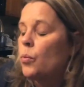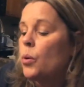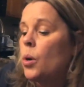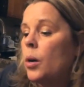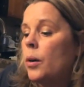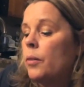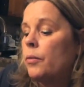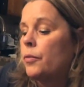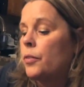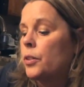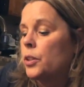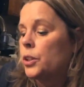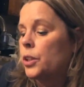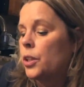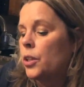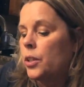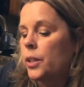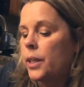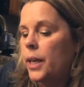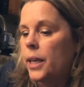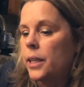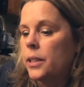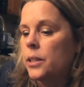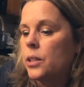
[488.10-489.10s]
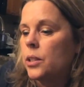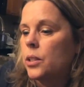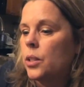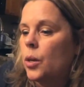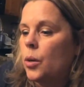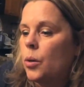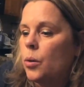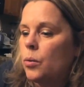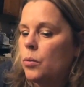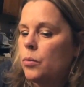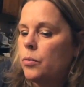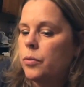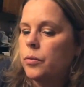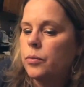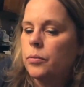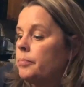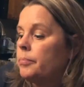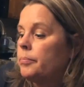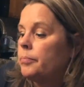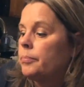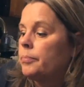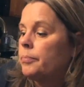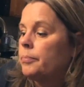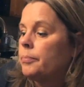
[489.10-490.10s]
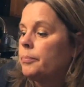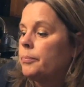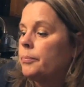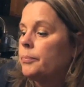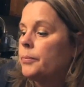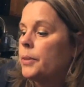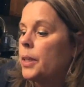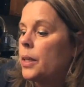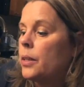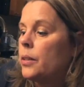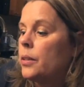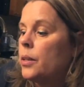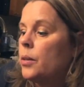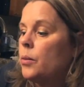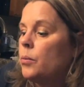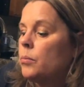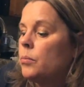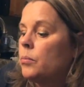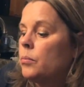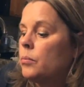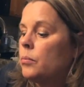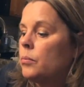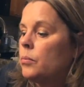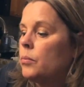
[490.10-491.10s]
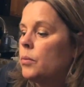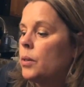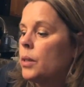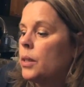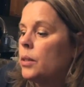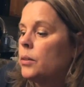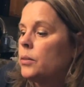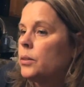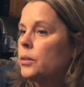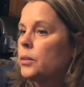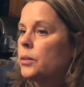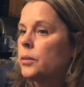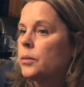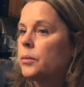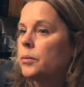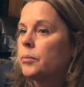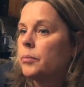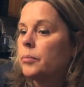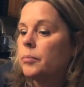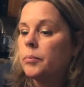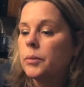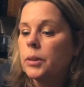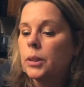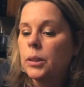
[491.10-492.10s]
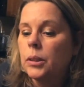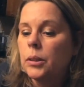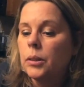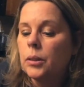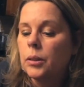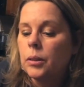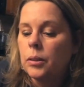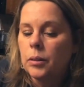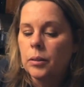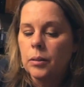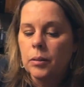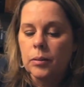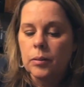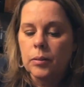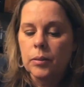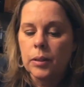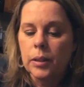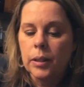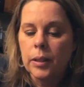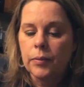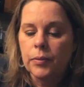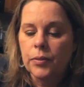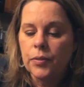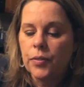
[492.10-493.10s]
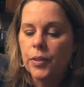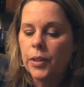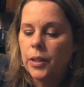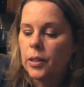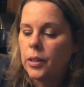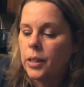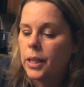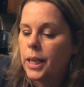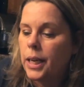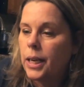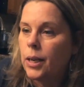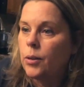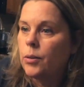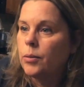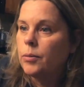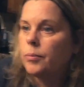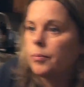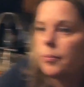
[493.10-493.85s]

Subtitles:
Well, for sure Cades Cove. I don't know. What else? I'm gonna have to figure that out.